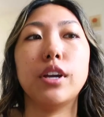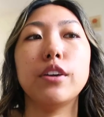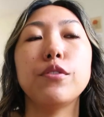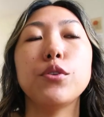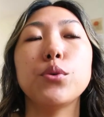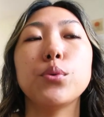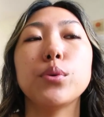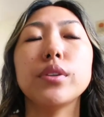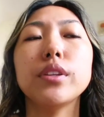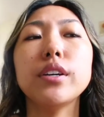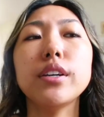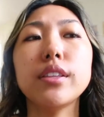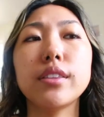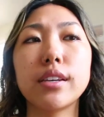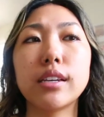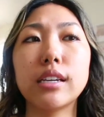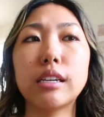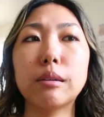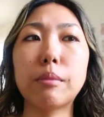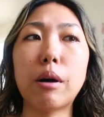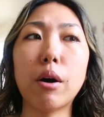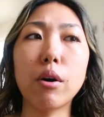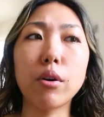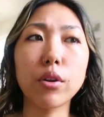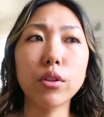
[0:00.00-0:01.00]
if you really think
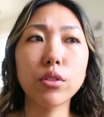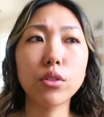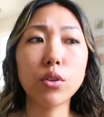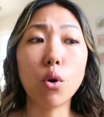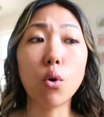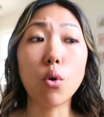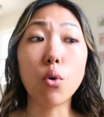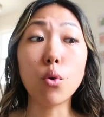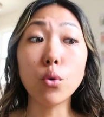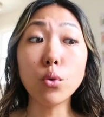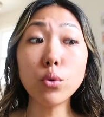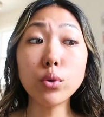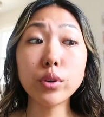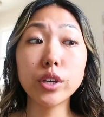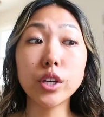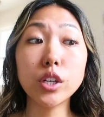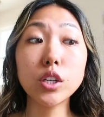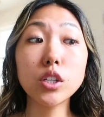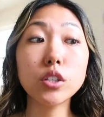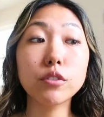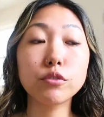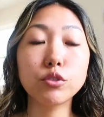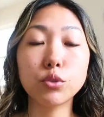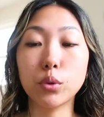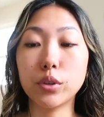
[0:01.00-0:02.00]
about it, the whole
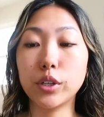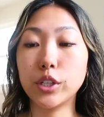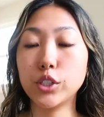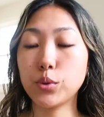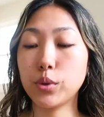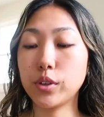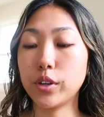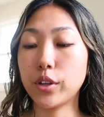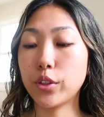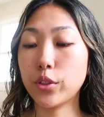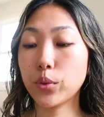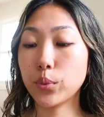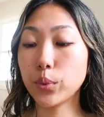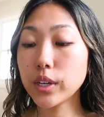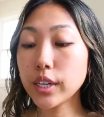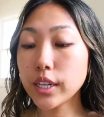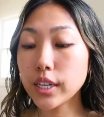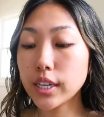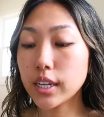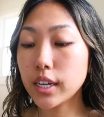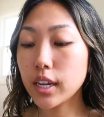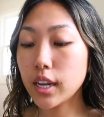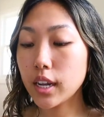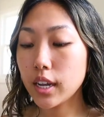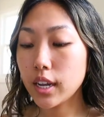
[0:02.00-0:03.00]
year of
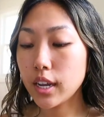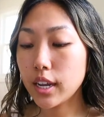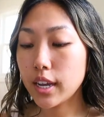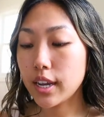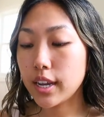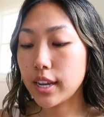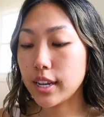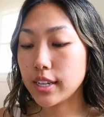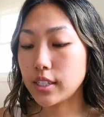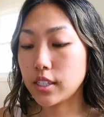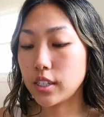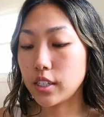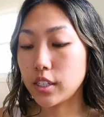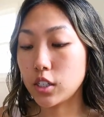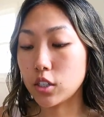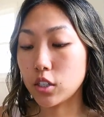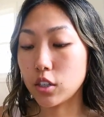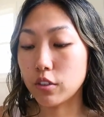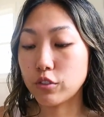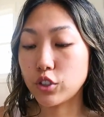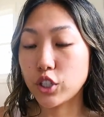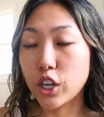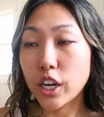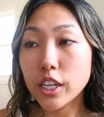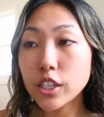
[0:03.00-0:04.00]
2023 is a year
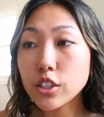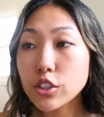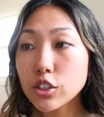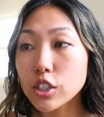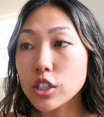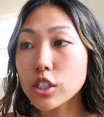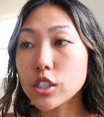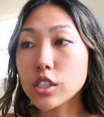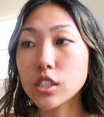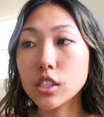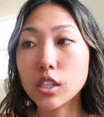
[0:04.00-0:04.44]
of changes.